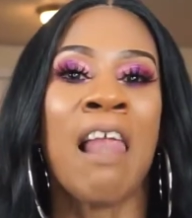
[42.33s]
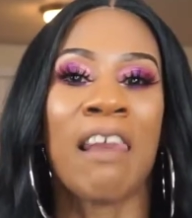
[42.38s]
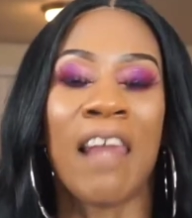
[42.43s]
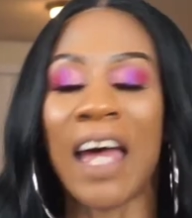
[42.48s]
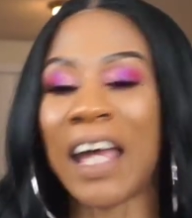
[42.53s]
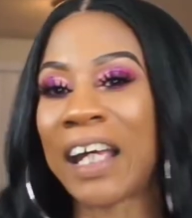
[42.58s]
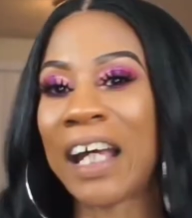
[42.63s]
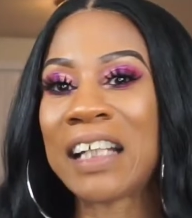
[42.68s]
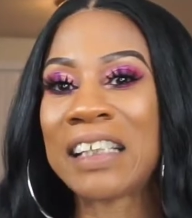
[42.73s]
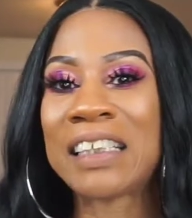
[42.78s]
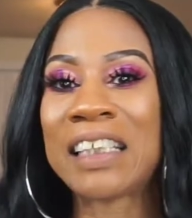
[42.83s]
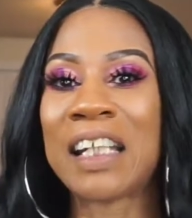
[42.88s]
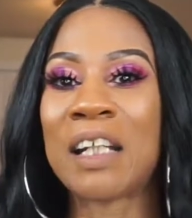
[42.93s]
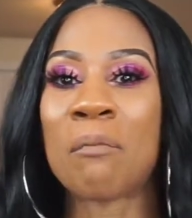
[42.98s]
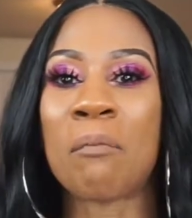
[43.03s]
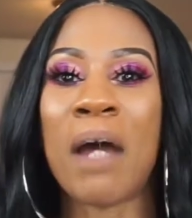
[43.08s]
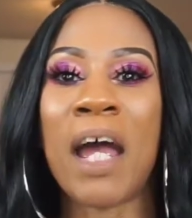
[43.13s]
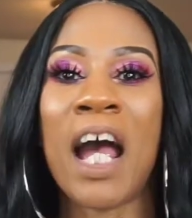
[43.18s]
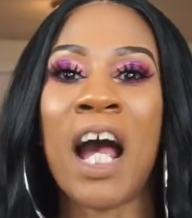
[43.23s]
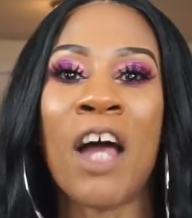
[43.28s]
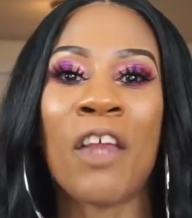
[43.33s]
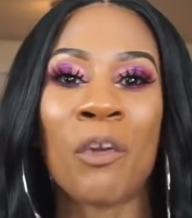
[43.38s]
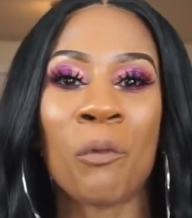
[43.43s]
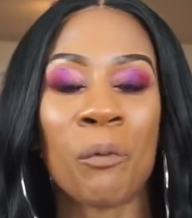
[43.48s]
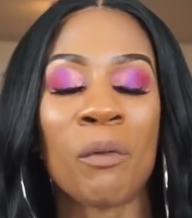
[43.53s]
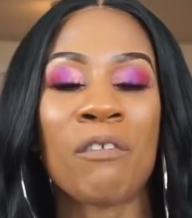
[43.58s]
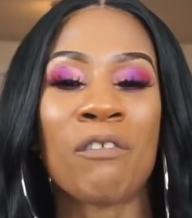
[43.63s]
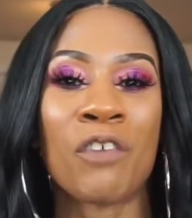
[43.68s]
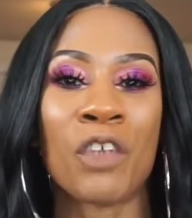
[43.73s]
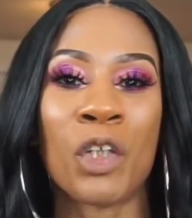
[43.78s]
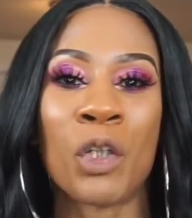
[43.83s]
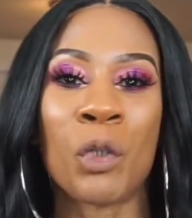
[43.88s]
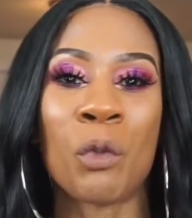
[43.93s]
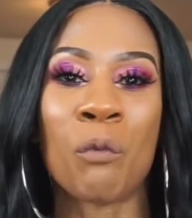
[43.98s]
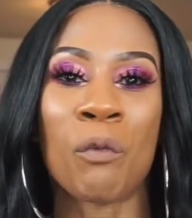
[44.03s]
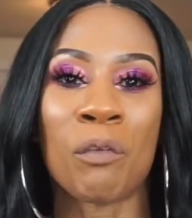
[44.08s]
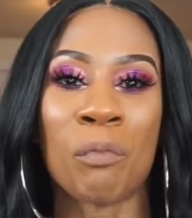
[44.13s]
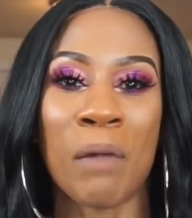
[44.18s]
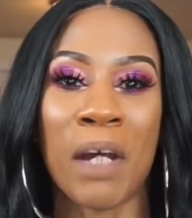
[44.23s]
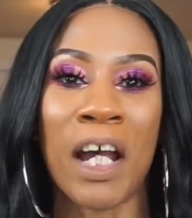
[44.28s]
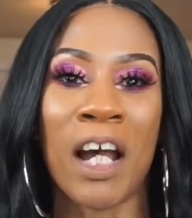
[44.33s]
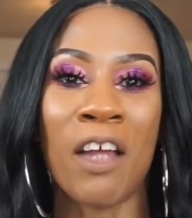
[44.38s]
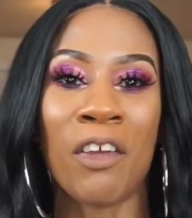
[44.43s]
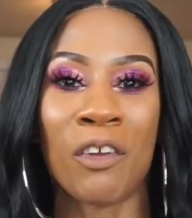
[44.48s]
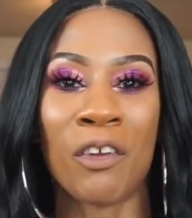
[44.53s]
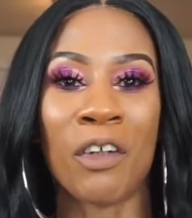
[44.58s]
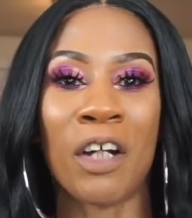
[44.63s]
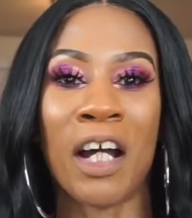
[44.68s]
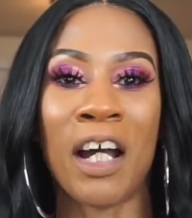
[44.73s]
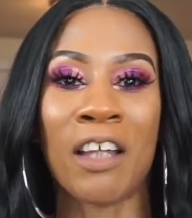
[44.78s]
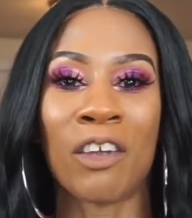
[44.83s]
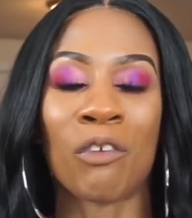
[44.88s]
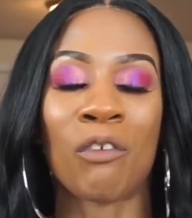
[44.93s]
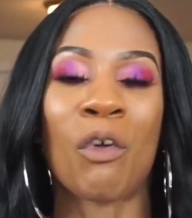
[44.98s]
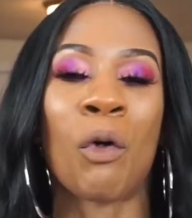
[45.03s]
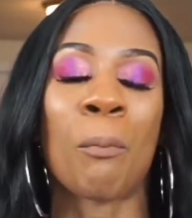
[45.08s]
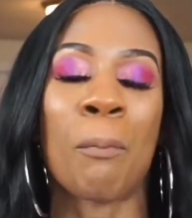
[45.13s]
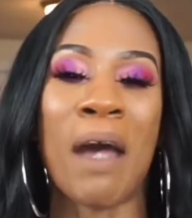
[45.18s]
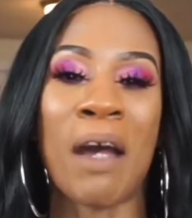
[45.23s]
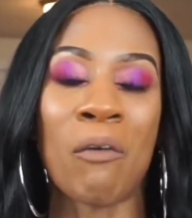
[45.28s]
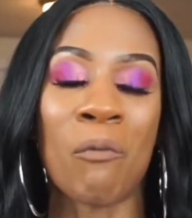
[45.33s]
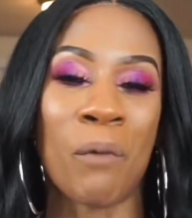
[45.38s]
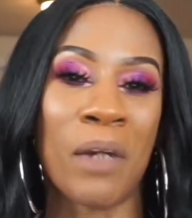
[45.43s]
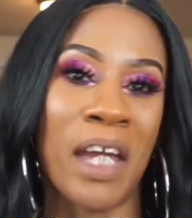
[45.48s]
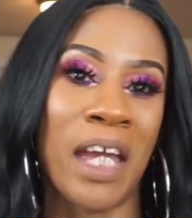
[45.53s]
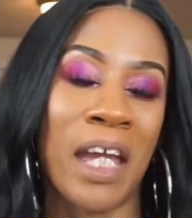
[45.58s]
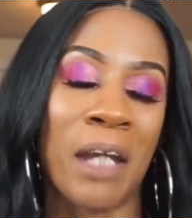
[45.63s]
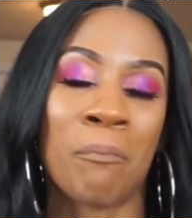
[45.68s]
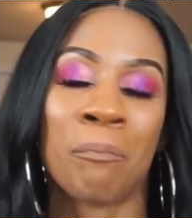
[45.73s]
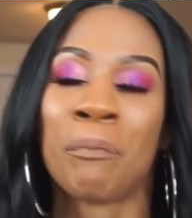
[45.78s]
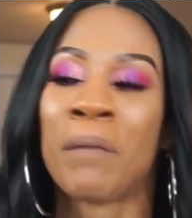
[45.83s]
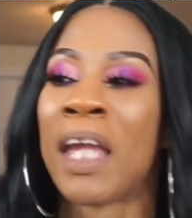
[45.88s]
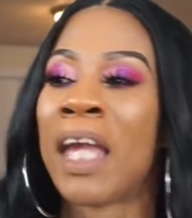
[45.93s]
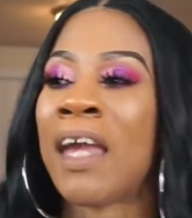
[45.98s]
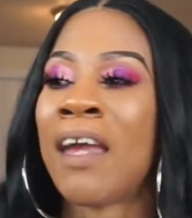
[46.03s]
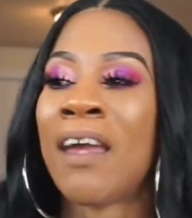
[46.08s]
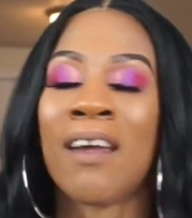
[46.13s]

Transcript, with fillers: Like I said in my other review with my other uh, throwback wig,